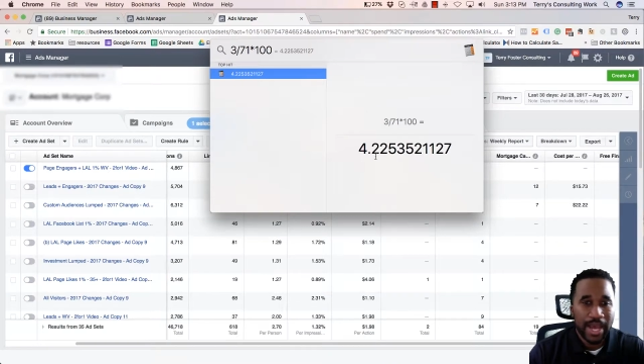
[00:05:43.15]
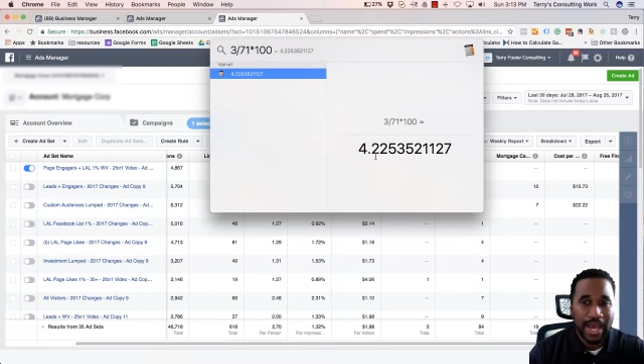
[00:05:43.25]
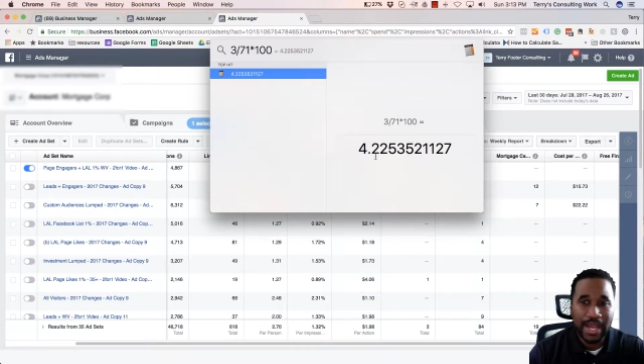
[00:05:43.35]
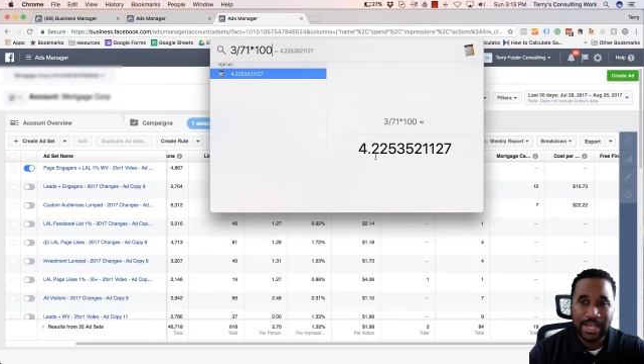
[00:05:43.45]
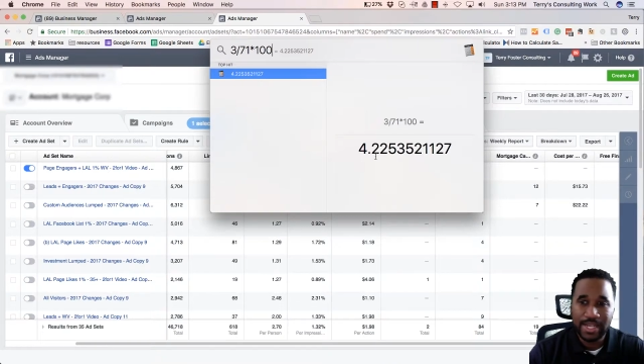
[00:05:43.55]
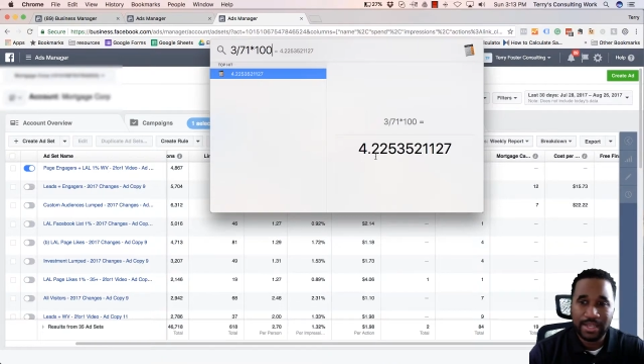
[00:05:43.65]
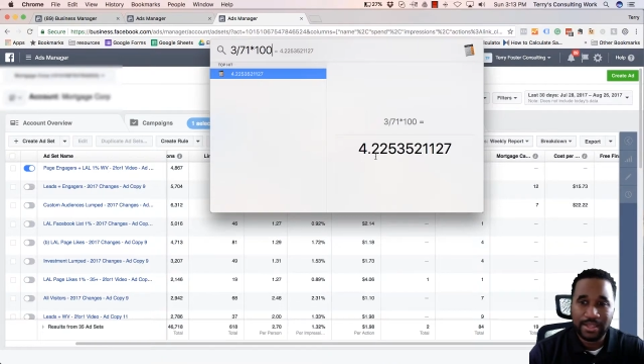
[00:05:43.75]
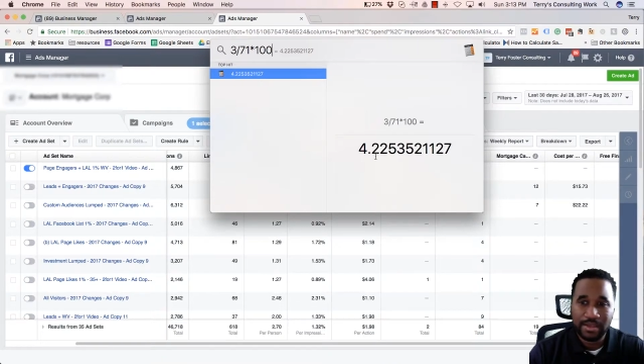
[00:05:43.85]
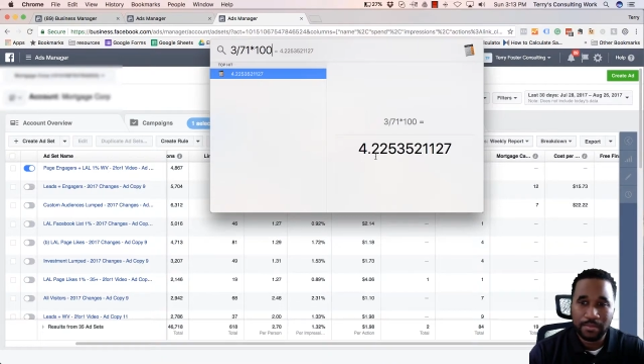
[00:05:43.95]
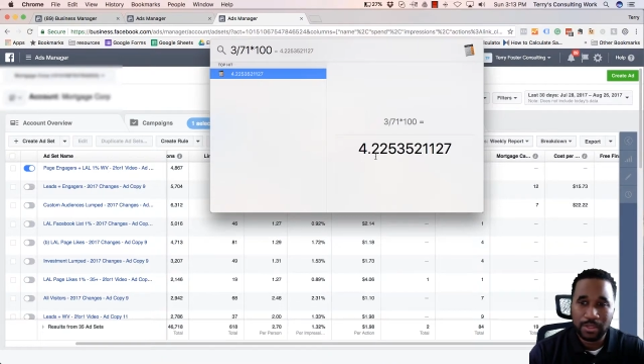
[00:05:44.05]
ad to get
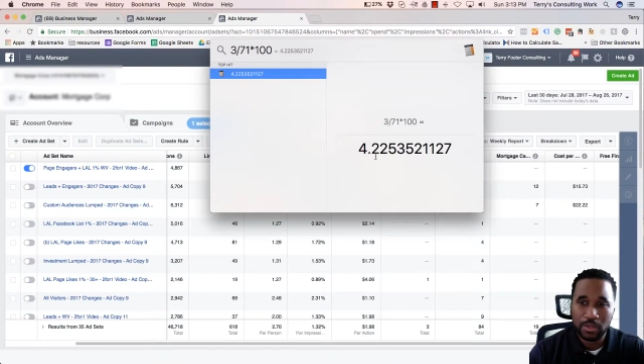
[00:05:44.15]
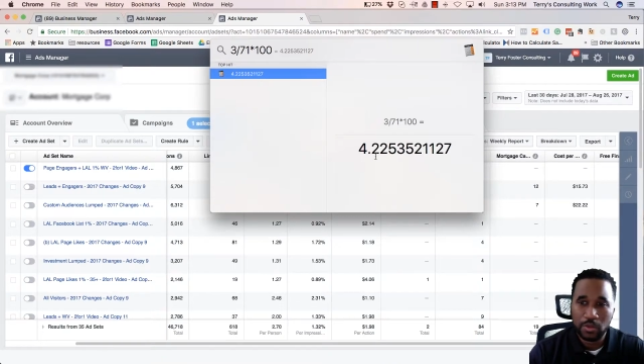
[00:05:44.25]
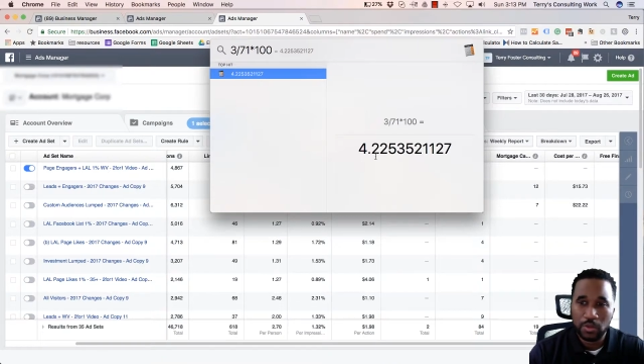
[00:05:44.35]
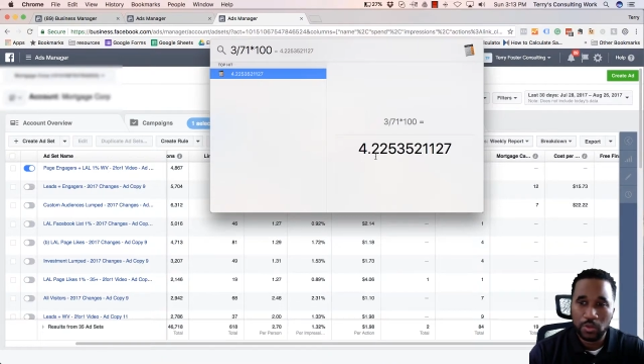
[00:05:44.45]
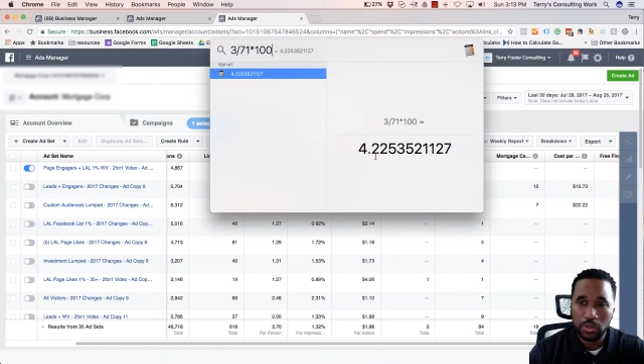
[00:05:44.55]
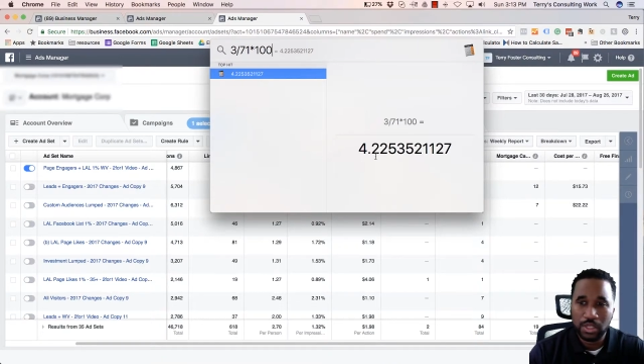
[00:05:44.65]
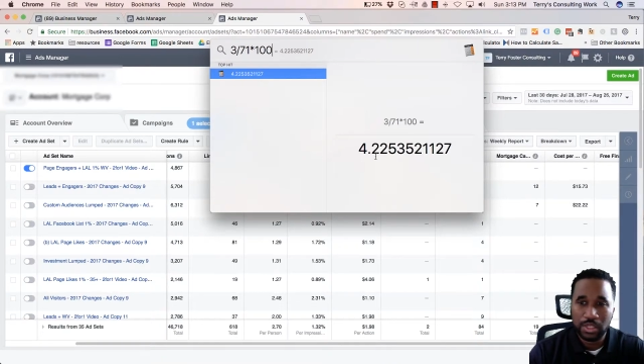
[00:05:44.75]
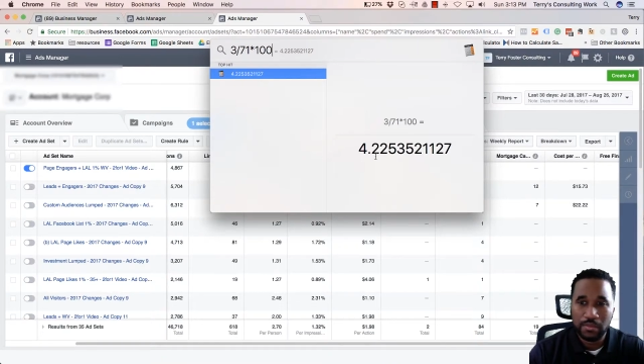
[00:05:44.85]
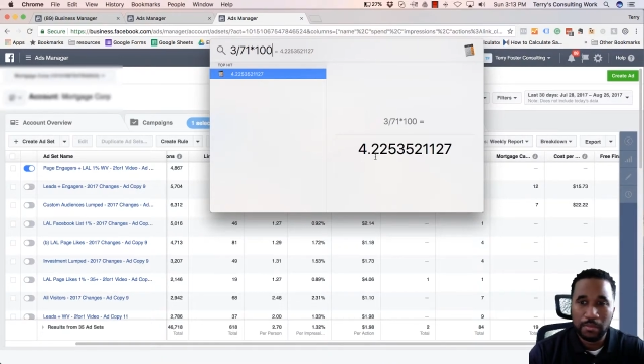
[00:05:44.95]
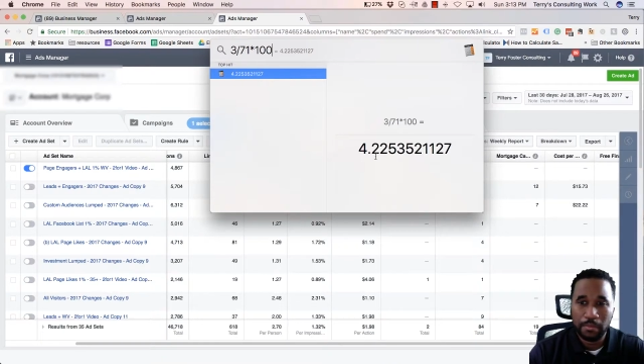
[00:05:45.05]
them to
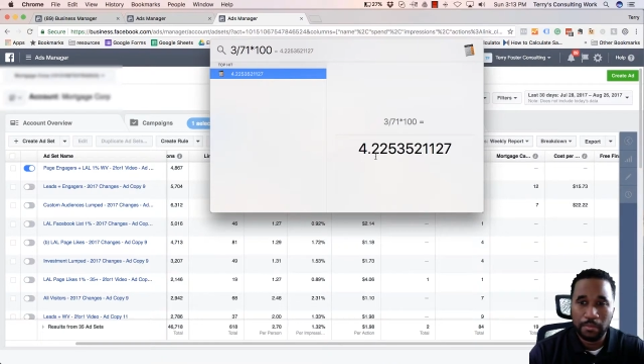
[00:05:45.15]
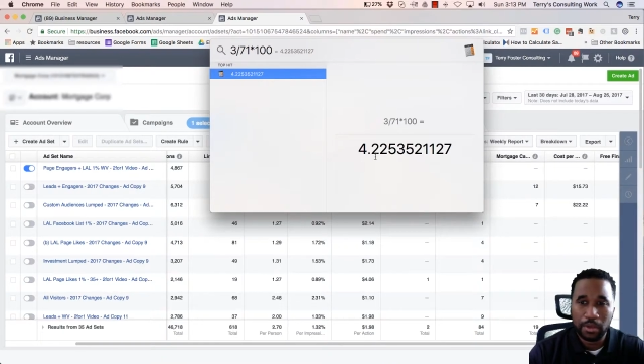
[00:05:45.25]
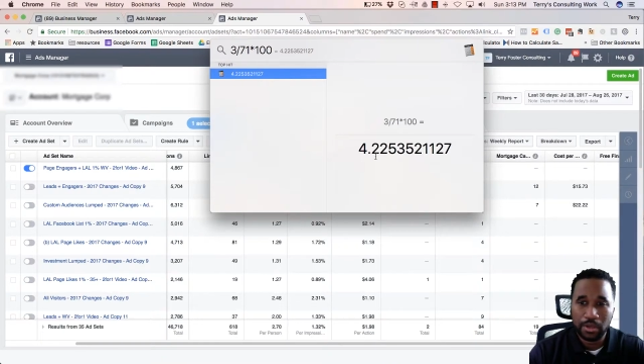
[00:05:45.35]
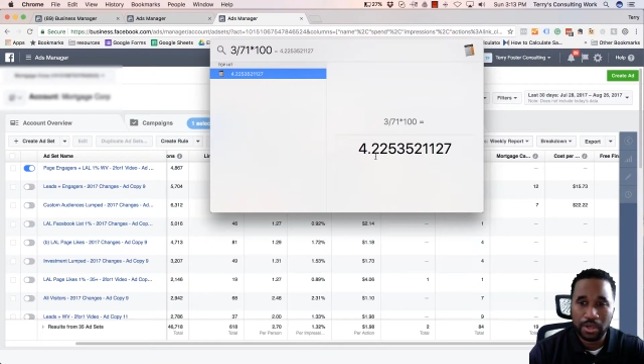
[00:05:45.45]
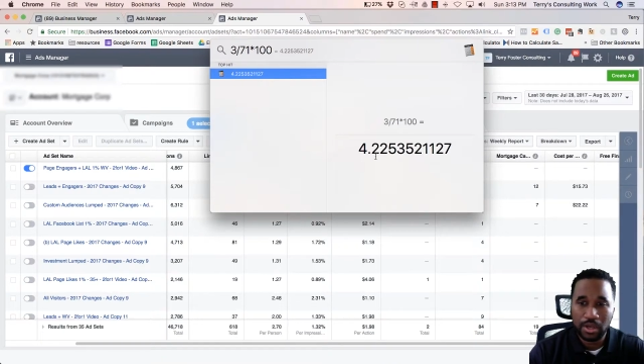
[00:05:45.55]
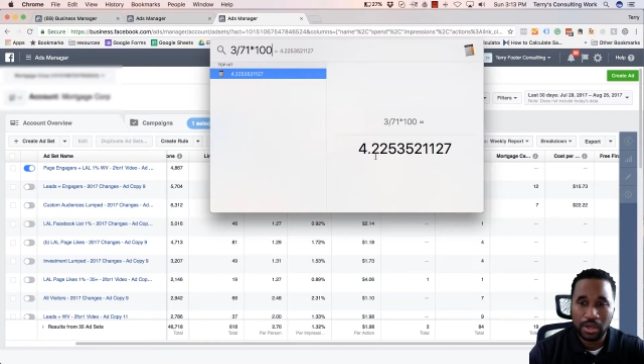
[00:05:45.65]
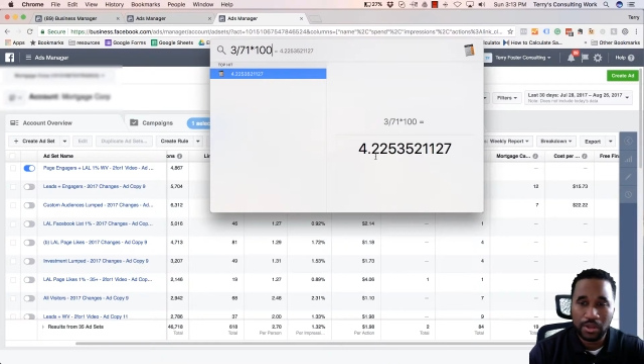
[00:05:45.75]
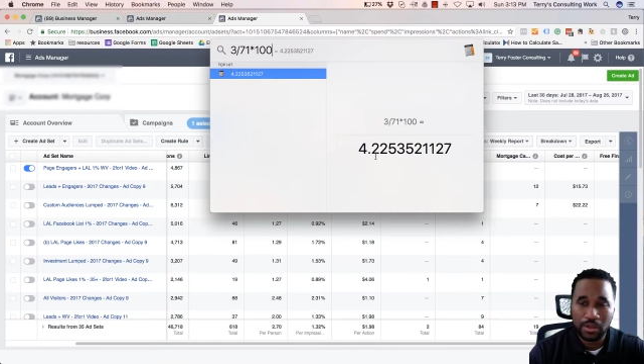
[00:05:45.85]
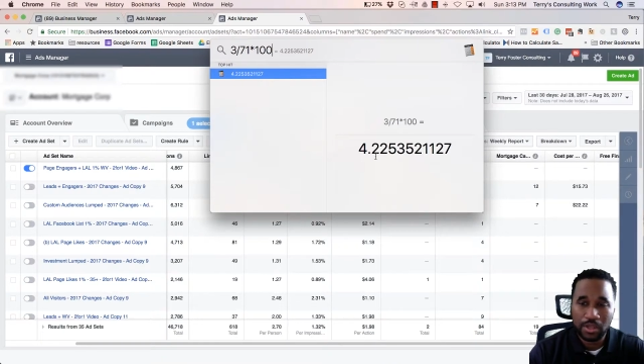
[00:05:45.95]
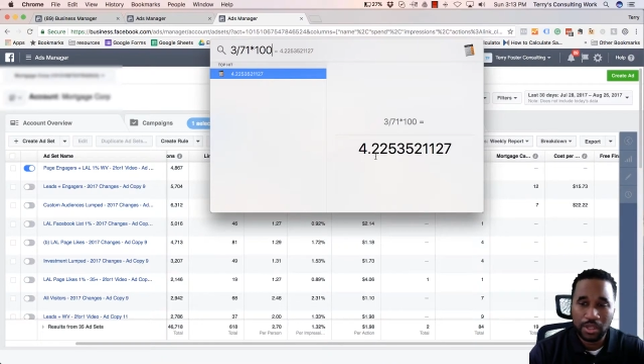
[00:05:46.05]
just book a
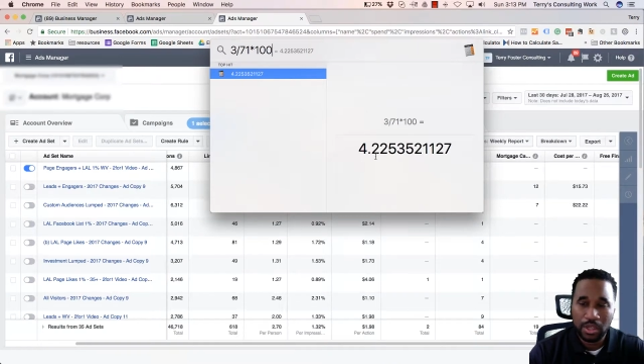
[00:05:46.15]
call,